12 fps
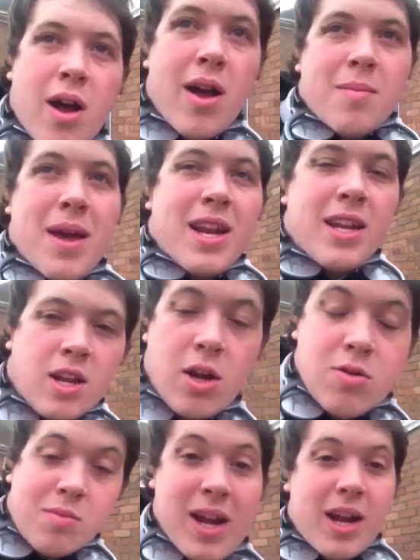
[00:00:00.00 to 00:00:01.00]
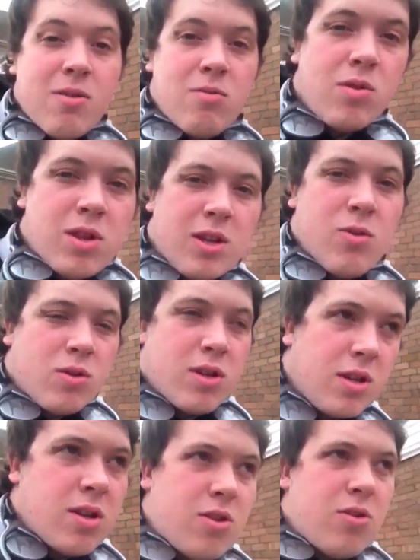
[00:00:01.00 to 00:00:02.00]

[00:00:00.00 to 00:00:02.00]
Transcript: I'm headed home now in order